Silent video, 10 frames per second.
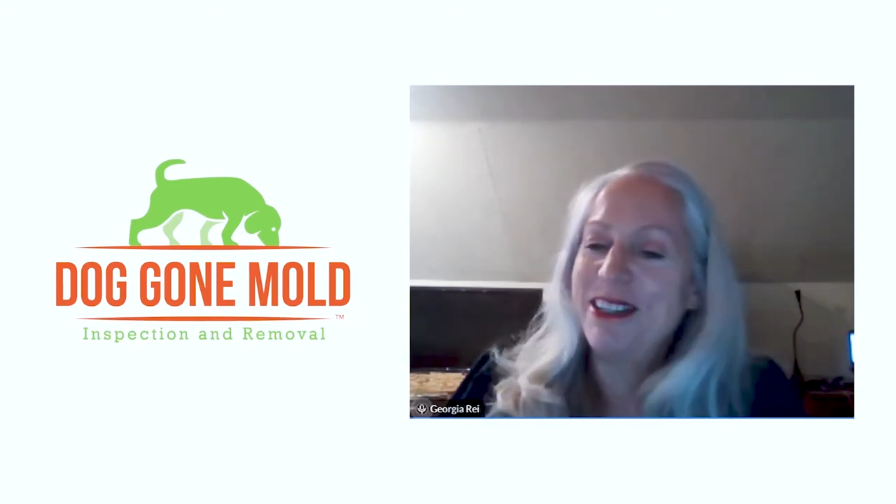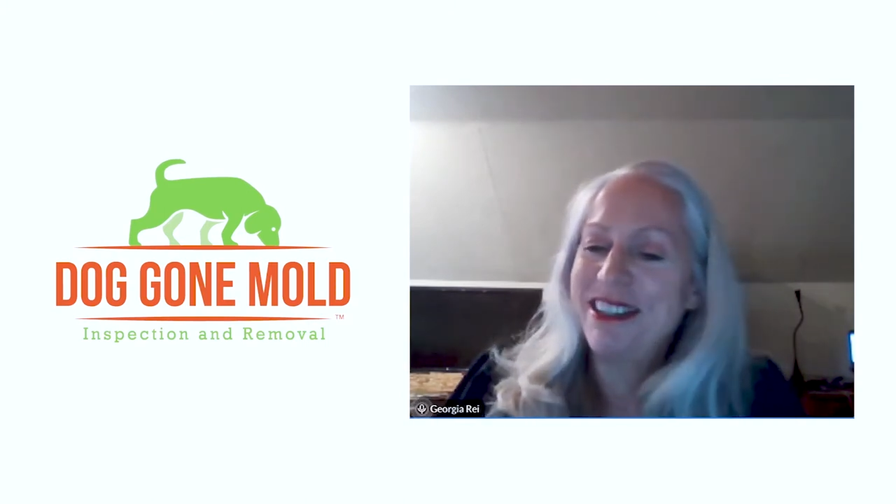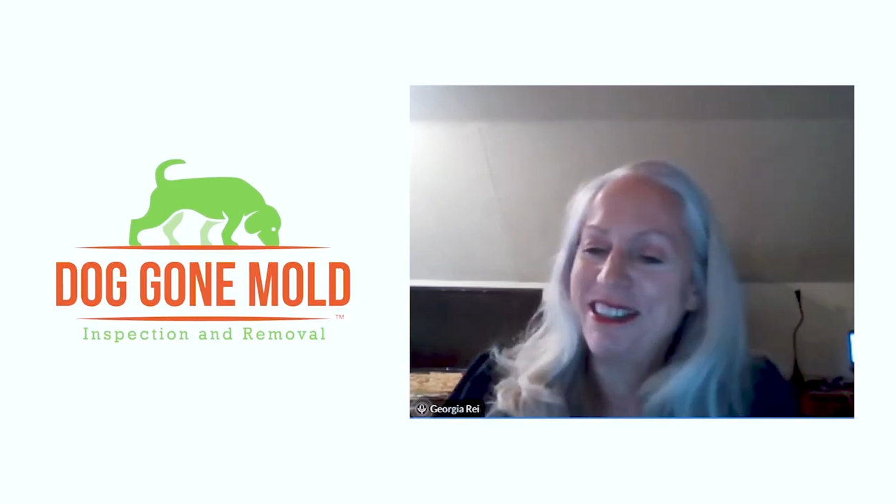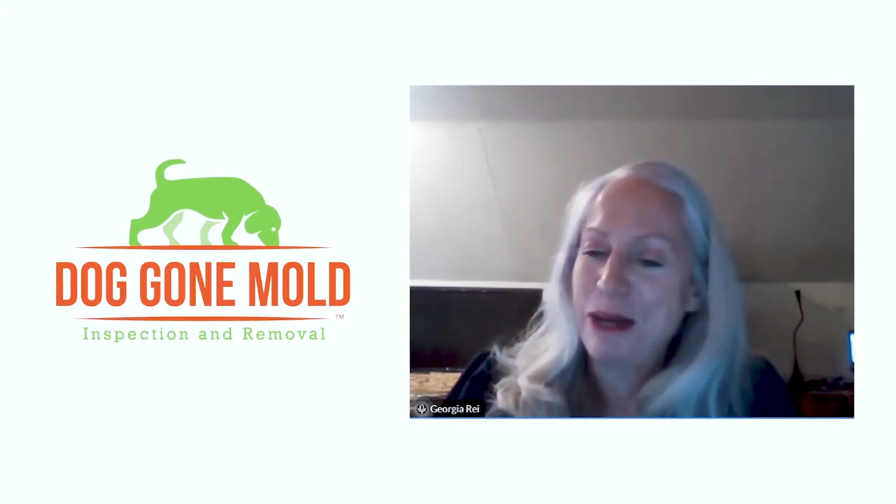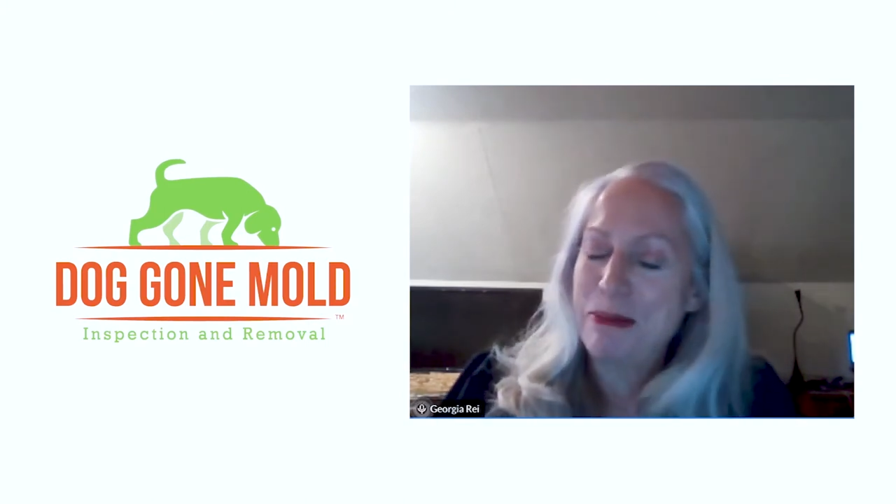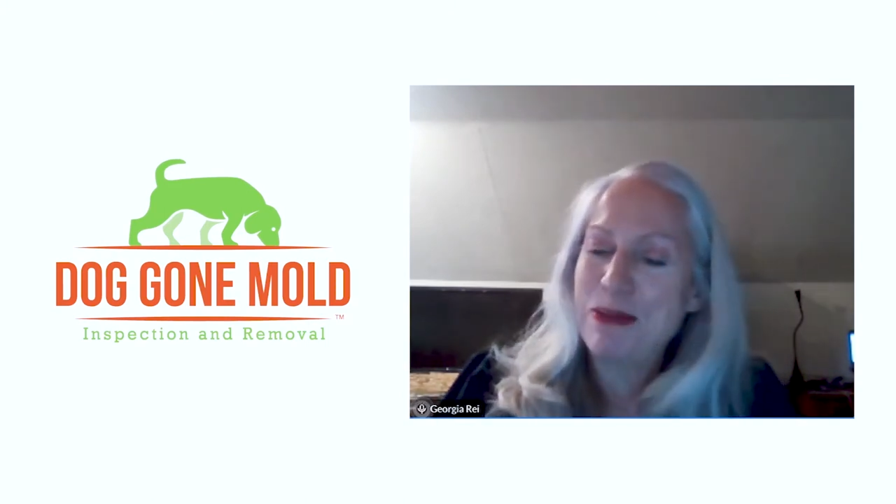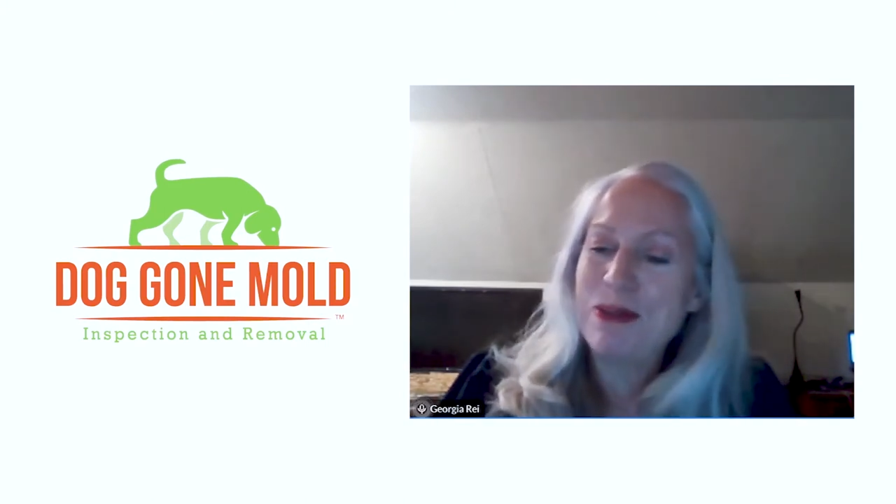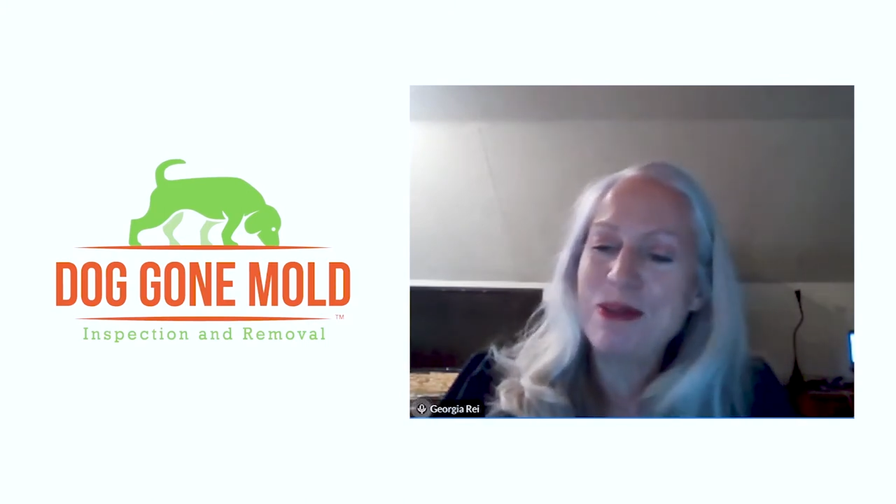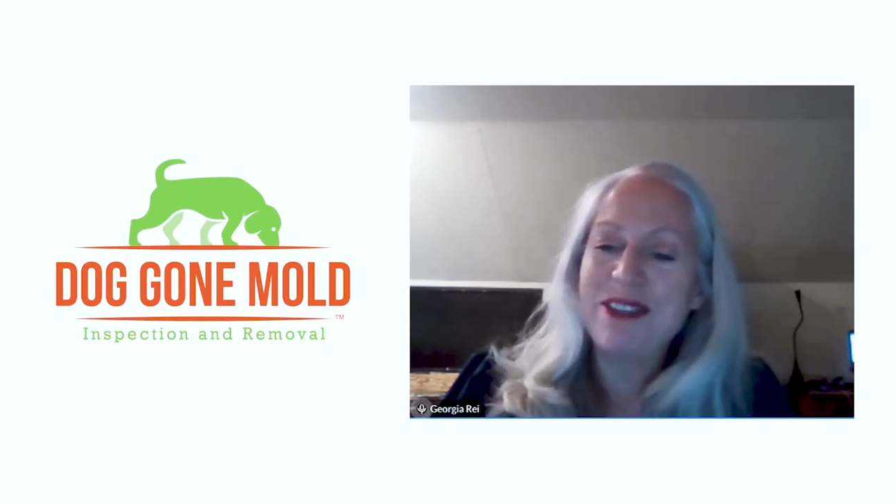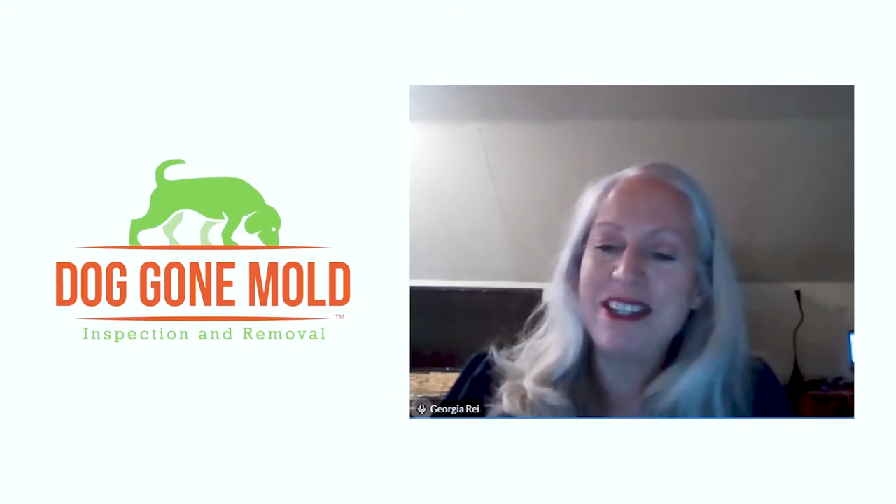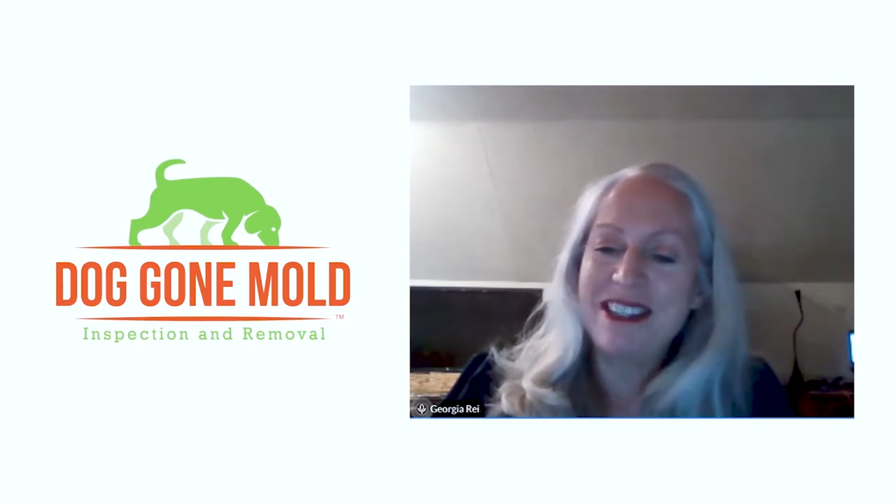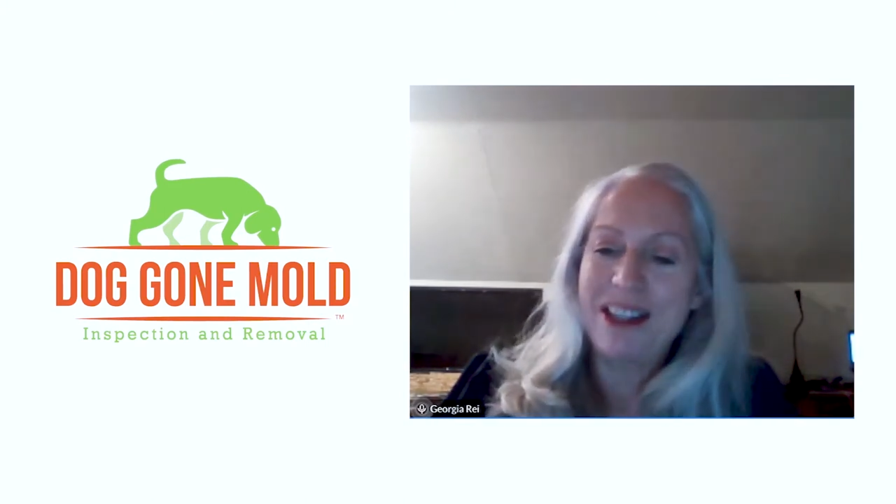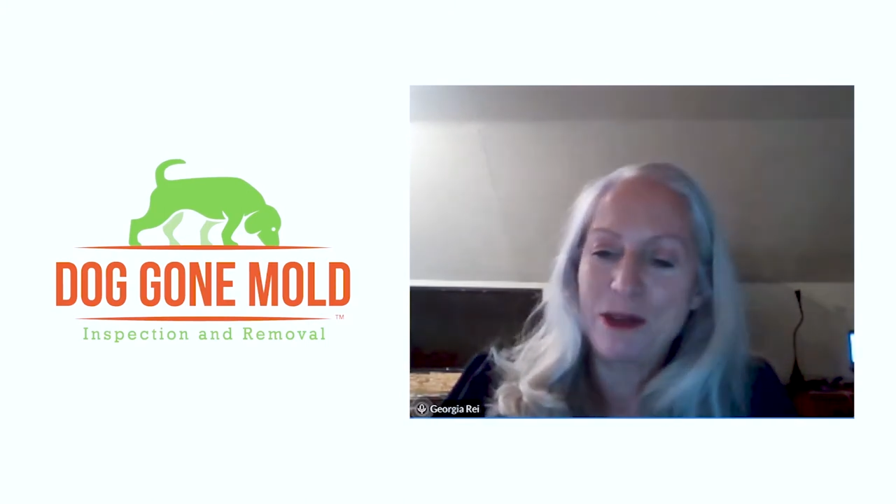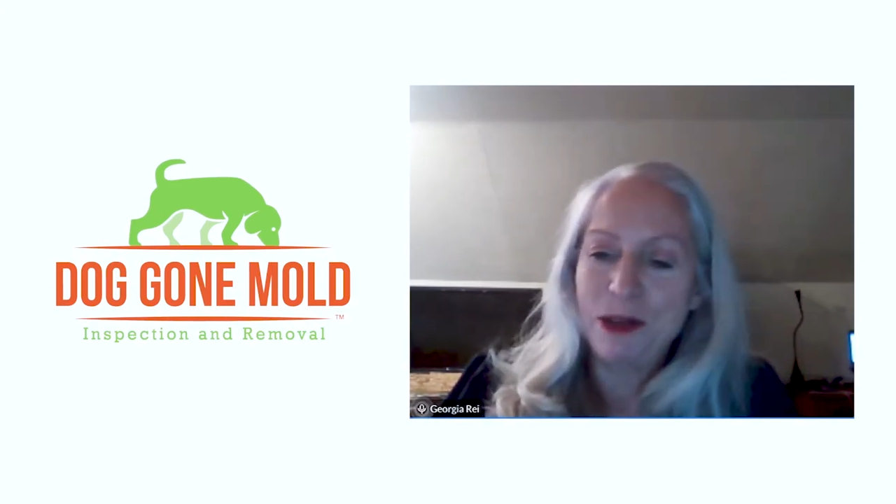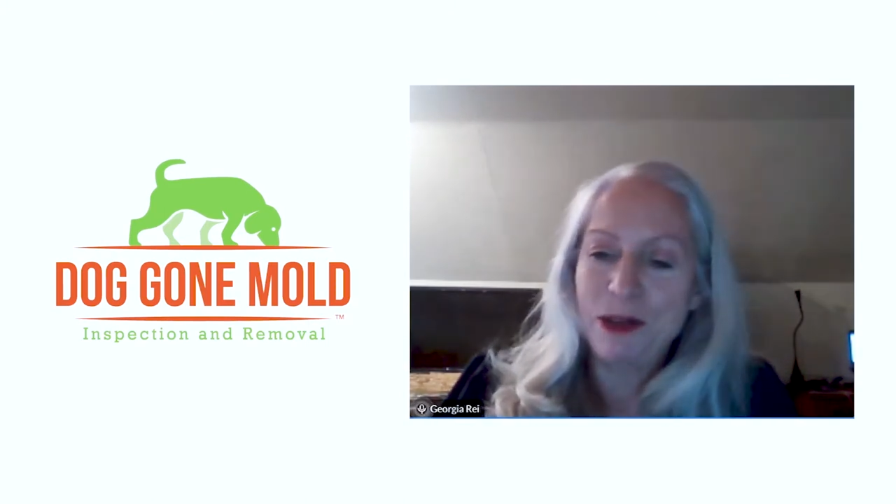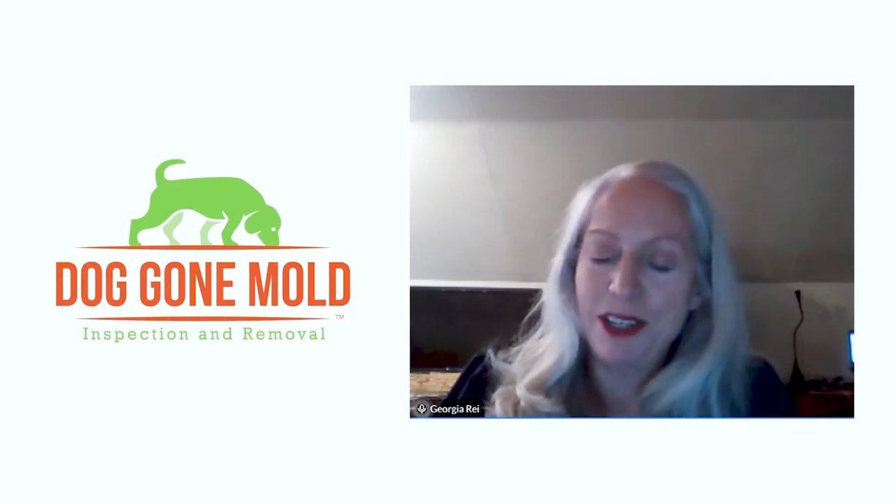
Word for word: a diaper service that grew